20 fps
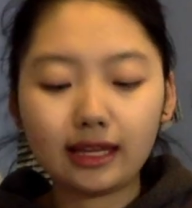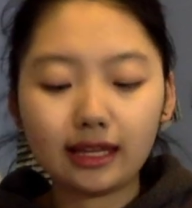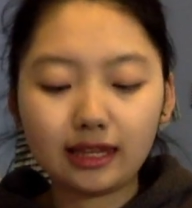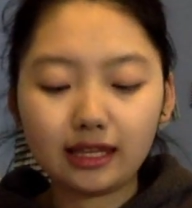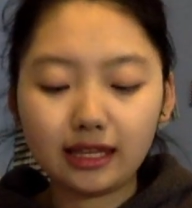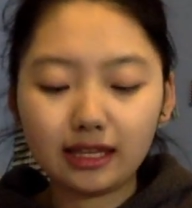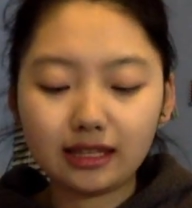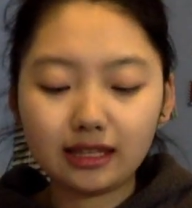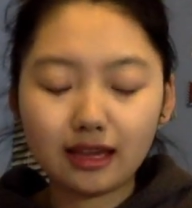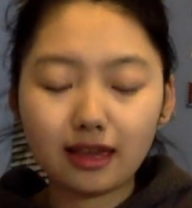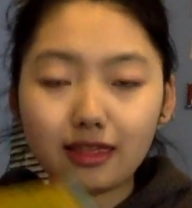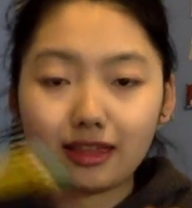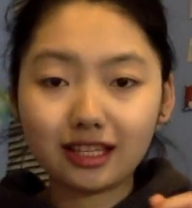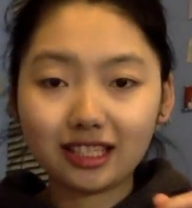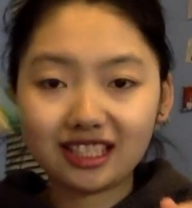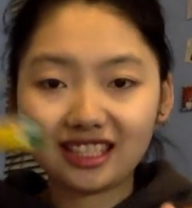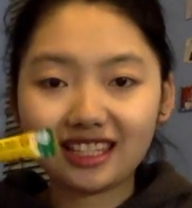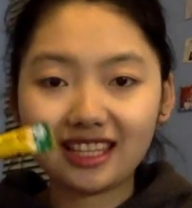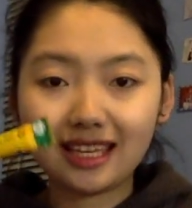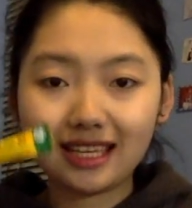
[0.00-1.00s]
And then the
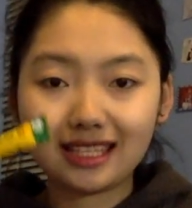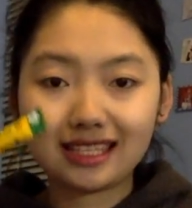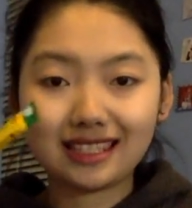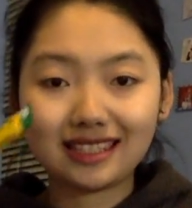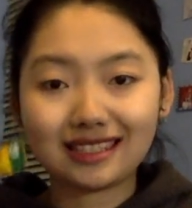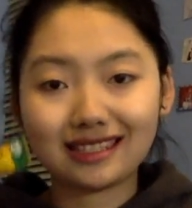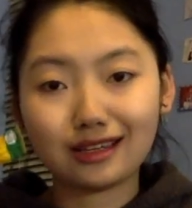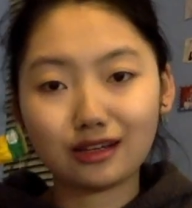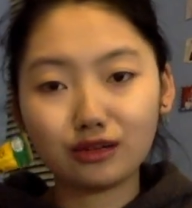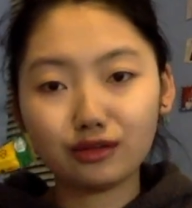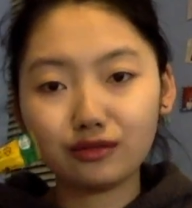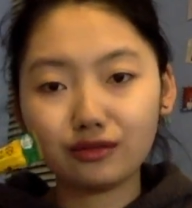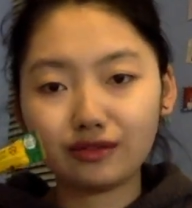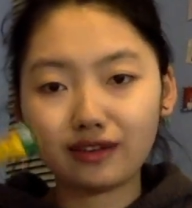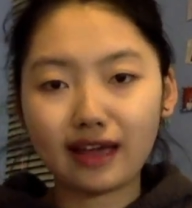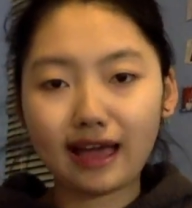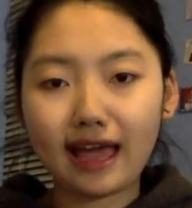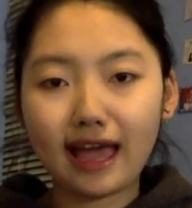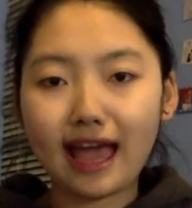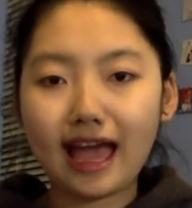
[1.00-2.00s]
stick
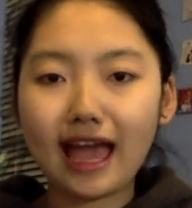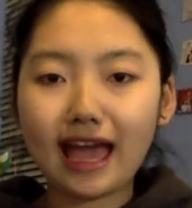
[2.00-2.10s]
itself